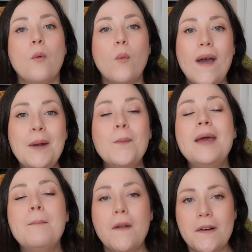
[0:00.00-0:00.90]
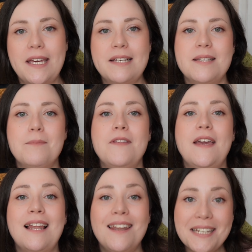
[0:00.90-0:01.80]
when we're blocking
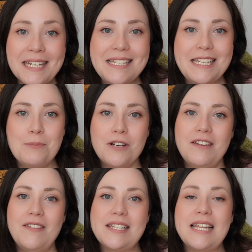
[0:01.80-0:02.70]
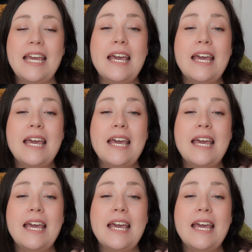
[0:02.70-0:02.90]
something, like I said previously,